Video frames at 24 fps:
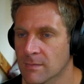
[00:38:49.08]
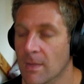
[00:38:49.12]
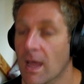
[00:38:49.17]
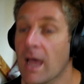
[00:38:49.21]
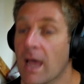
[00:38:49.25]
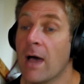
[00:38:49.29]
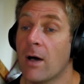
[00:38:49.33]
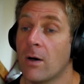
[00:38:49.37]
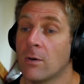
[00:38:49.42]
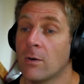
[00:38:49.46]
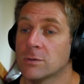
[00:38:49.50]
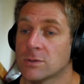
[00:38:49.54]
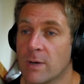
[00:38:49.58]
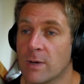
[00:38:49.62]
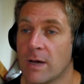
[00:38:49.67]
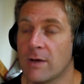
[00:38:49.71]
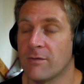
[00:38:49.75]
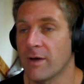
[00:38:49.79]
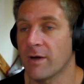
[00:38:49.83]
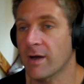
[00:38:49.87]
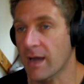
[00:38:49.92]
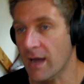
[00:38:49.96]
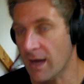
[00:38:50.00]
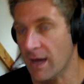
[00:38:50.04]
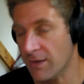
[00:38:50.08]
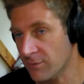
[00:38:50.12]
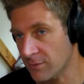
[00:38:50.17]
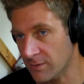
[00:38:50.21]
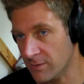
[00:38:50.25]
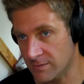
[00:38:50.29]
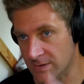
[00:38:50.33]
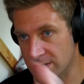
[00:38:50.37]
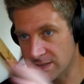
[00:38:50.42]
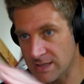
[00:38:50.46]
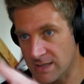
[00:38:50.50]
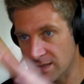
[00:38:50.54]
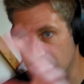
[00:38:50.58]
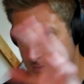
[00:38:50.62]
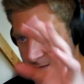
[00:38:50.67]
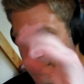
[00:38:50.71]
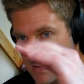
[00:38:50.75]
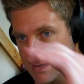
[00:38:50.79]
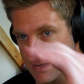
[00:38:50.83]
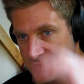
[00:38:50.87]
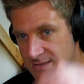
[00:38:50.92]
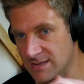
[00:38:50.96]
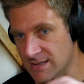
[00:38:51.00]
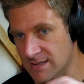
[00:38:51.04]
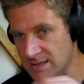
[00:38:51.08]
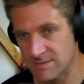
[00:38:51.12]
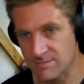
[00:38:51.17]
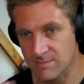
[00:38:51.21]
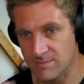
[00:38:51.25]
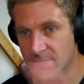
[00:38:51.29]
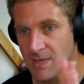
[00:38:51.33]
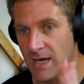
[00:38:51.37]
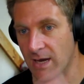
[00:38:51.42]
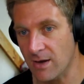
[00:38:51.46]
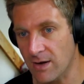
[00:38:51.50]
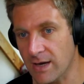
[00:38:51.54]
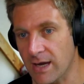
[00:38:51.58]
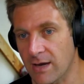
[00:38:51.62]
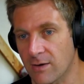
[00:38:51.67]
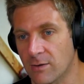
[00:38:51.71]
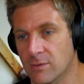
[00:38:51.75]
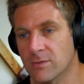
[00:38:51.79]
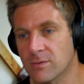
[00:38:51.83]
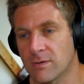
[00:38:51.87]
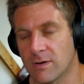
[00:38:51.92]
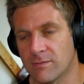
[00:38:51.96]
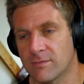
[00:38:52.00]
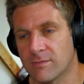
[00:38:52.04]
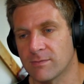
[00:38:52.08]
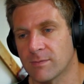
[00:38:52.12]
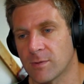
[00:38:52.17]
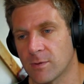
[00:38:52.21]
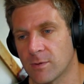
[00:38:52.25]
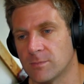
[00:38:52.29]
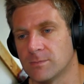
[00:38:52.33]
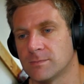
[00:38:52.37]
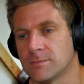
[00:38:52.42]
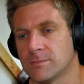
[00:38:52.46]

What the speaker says: All 12. Okay, I thought it was 6 and 6. Yeah, okay, all 12. Cool.